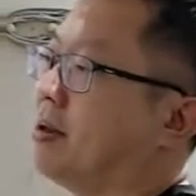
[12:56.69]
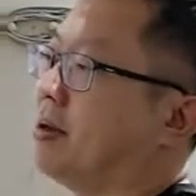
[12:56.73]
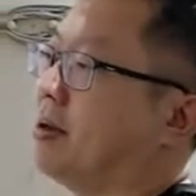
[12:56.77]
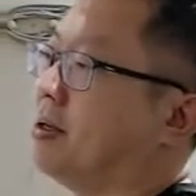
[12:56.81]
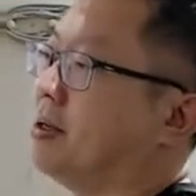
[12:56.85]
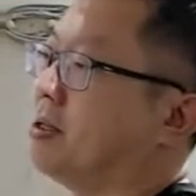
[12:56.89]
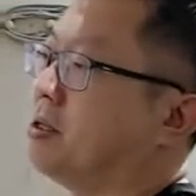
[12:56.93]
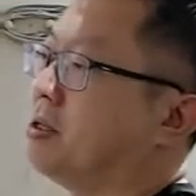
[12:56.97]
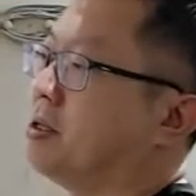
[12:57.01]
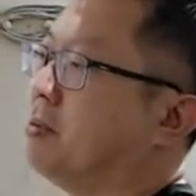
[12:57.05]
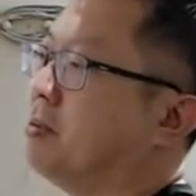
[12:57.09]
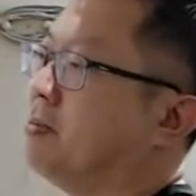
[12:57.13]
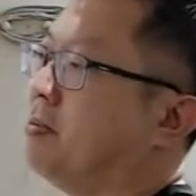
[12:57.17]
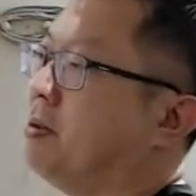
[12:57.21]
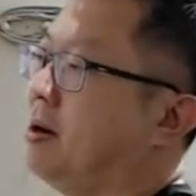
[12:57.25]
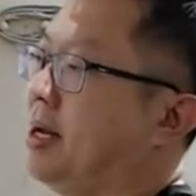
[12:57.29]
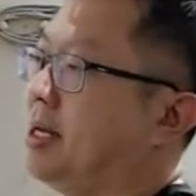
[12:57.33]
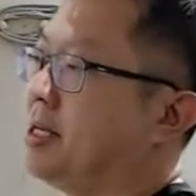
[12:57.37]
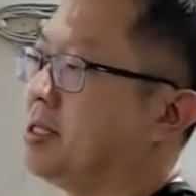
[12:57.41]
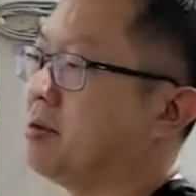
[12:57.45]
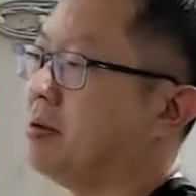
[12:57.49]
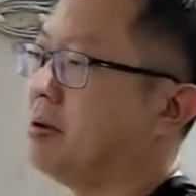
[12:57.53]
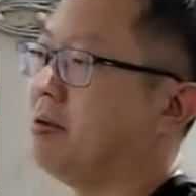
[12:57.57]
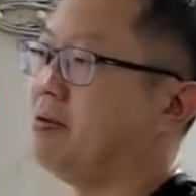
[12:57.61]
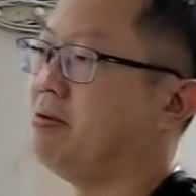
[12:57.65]
So Paul has
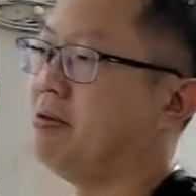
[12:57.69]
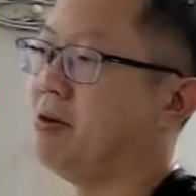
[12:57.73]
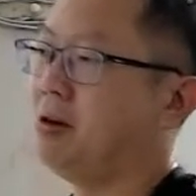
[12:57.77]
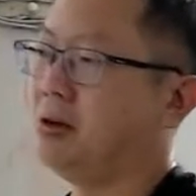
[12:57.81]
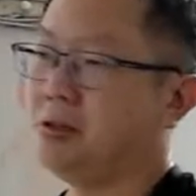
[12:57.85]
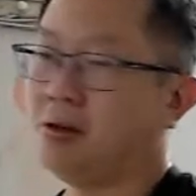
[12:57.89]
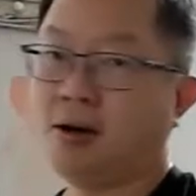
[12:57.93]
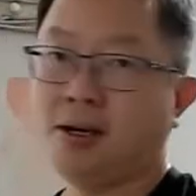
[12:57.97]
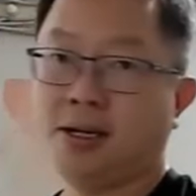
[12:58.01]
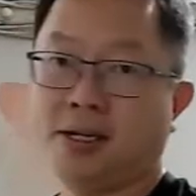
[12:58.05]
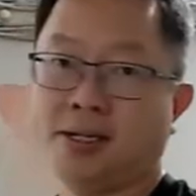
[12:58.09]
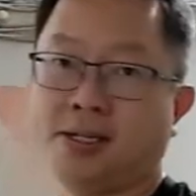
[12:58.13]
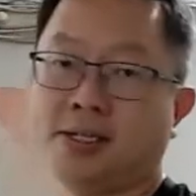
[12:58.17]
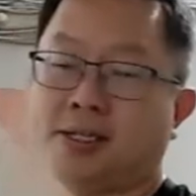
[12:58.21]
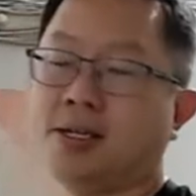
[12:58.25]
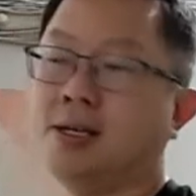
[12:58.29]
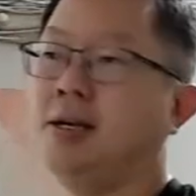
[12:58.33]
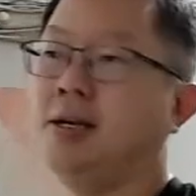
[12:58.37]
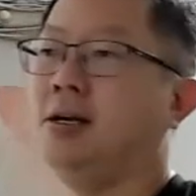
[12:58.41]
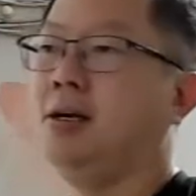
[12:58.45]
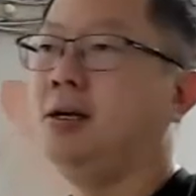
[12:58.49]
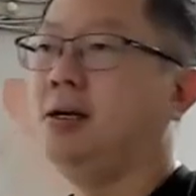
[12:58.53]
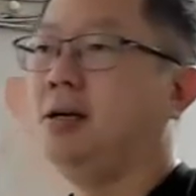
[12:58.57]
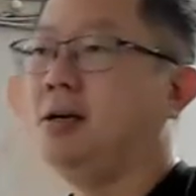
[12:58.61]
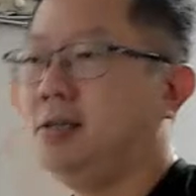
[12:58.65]
$24.
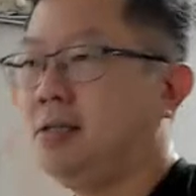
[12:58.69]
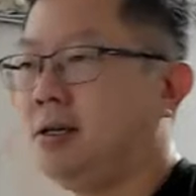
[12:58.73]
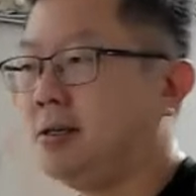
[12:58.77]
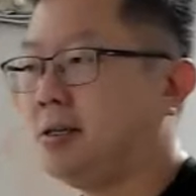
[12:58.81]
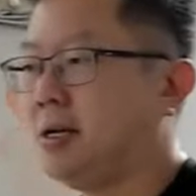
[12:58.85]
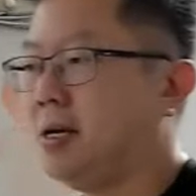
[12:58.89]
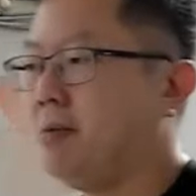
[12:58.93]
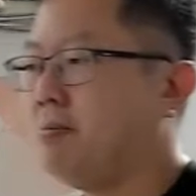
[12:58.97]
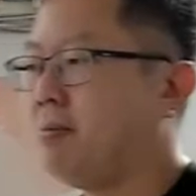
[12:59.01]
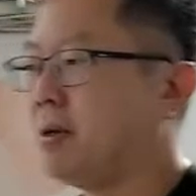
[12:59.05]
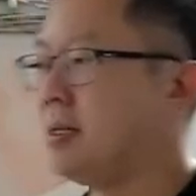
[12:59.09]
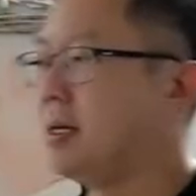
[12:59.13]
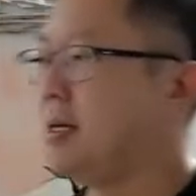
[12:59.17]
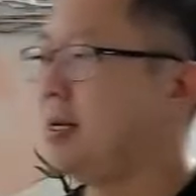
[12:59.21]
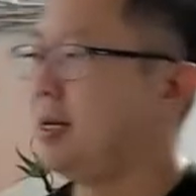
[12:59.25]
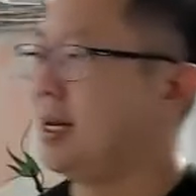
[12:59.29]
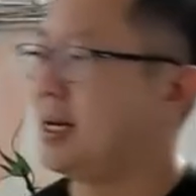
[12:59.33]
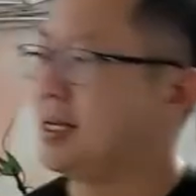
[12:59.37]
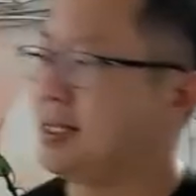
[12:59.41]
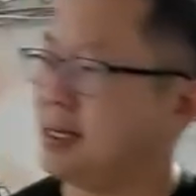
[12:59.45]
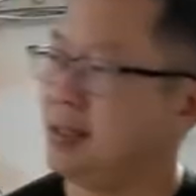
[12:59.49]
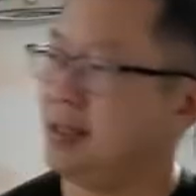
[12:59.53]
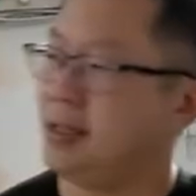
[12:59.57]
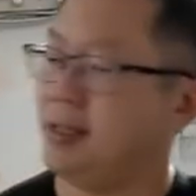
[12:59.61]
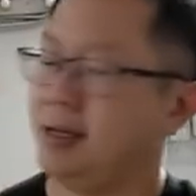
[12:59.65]
Now the important
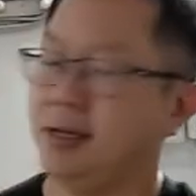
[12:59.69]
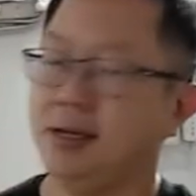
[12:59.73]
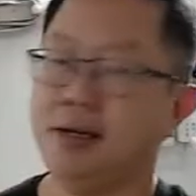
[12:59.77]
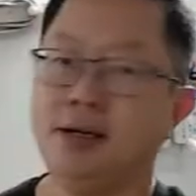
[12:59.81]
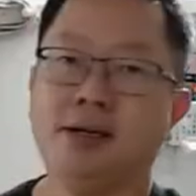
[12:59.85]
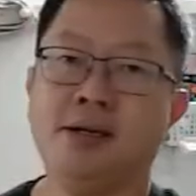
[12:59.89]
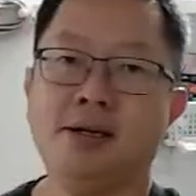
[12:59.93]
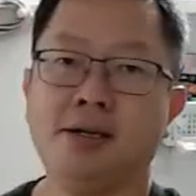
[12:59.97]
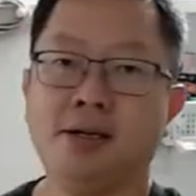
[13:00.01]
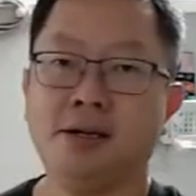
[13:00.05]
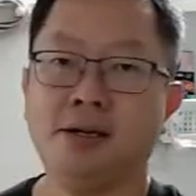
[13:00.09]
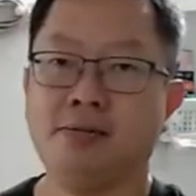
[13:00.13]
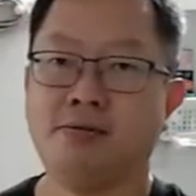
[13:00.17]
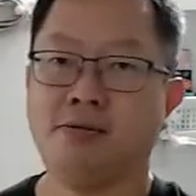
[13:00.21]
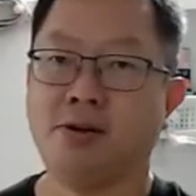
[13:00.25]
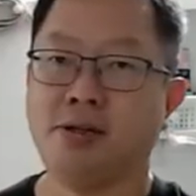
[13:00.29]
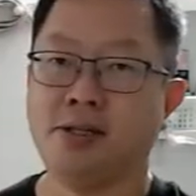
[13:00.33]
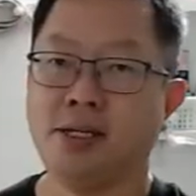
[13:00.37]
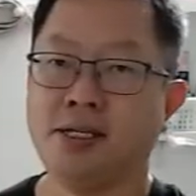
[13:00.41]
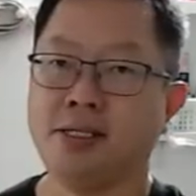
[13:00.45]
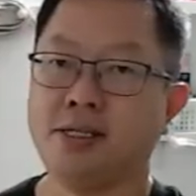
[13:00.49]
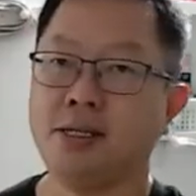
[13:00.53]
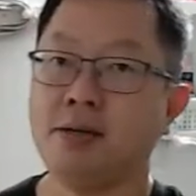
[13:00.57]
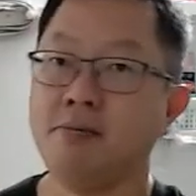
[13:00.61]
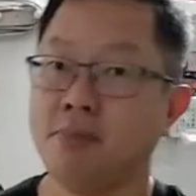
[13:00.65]
lesson here for
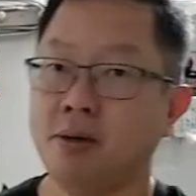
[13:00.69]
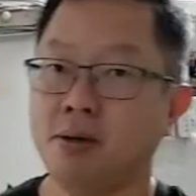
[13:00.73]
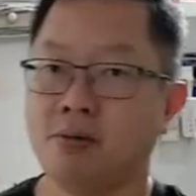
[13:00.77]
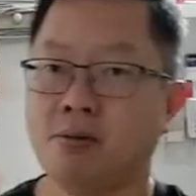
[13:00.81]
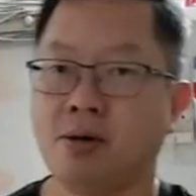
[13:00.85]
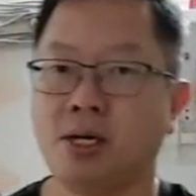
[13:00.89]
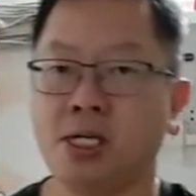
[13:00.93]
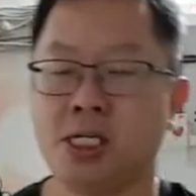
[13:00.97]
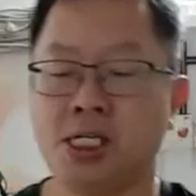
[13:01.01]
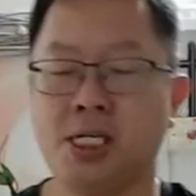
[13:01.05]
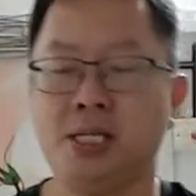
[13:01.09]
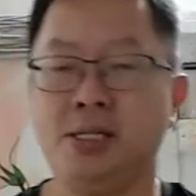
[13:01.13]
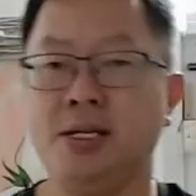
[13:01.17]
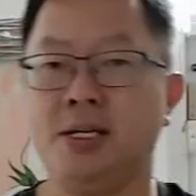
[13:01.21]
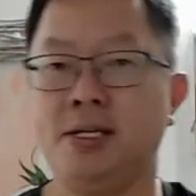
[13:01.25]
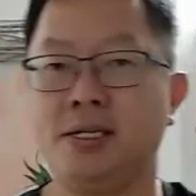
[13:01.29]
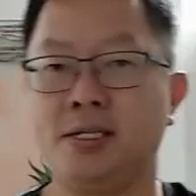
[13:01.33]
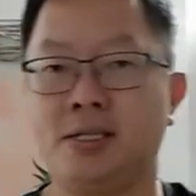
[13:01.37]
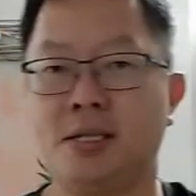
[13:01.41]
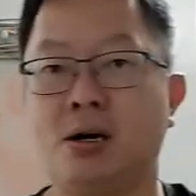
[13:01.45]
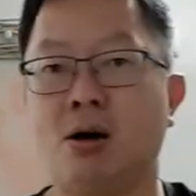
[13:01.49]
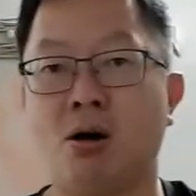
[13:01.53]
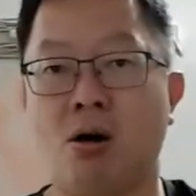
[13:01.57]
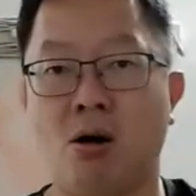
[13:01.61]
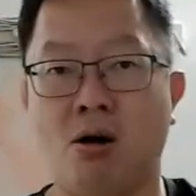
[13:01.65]
this simple question is
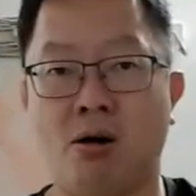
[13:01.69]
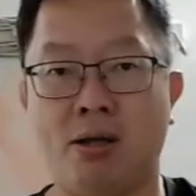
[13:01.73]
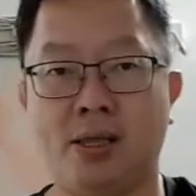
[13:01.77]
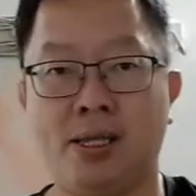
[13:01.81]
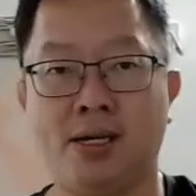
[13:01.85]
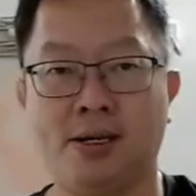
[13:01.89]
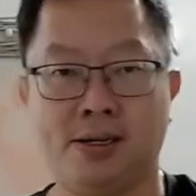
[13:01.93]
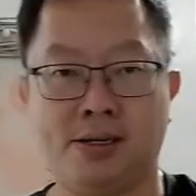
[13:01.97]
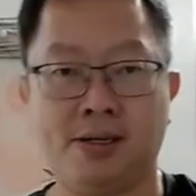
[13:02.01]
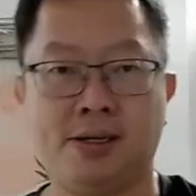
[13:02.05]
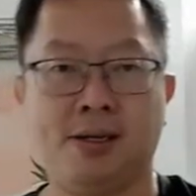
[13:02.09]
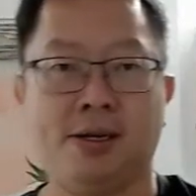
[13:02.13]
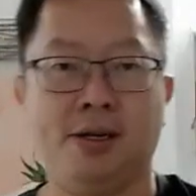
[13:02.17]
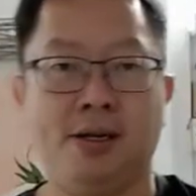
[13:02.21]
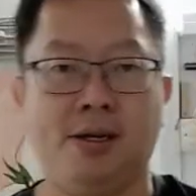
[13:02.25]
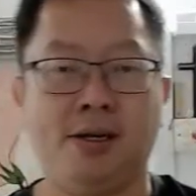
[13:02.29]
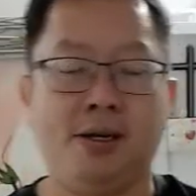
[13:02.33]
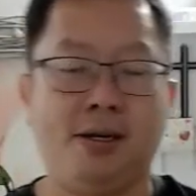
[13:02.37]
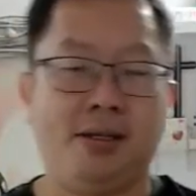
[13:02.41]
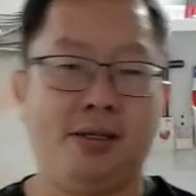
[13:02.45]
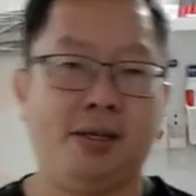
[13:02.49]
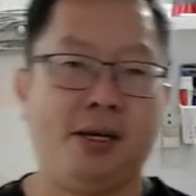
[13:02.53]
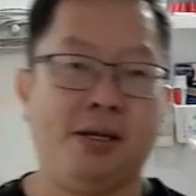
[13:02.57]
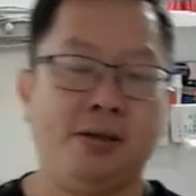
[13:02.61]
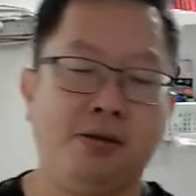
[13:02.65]
the order.
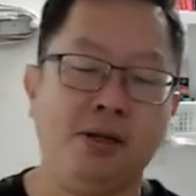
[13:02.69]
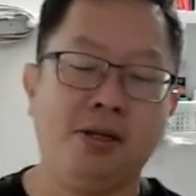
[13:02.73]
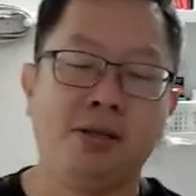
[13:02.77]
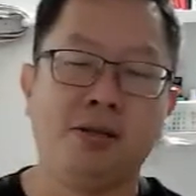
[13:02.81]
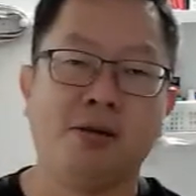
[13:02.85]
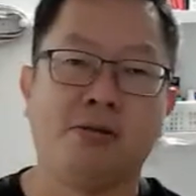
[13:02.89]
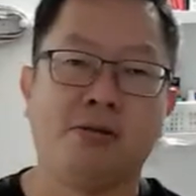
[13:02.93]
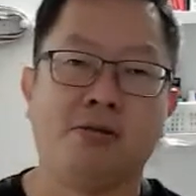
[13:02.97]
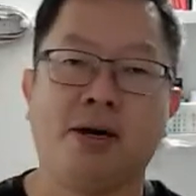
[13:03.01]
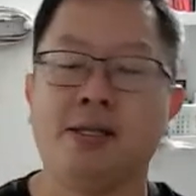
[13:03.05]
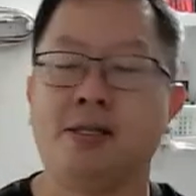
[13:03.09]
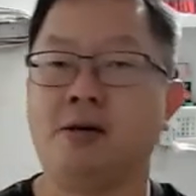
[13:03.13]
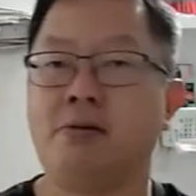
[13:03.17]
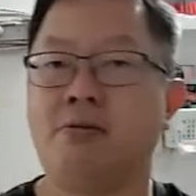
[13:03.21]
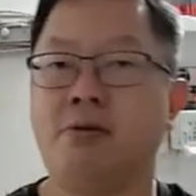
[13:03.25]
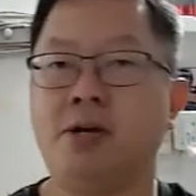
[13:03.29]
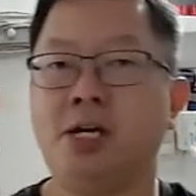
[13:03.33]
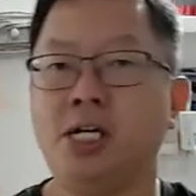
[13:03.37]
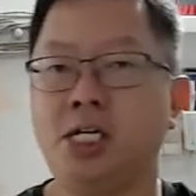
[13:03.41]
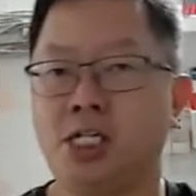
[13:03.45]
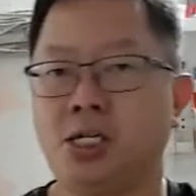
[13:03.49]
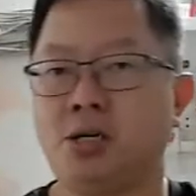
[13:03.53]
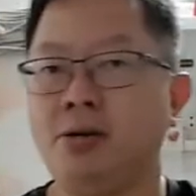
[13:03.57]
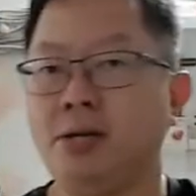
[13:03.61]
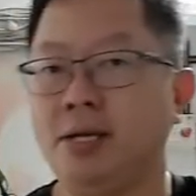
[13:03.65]
That you need to write the
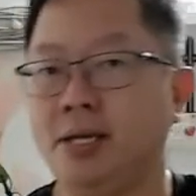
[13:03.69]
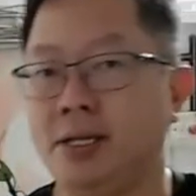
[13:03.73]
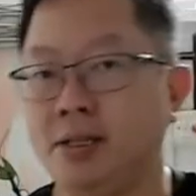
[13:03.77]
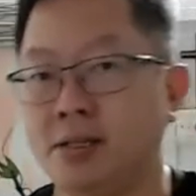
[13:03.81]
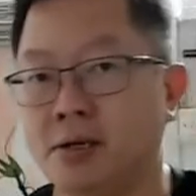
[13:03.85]
ratio in the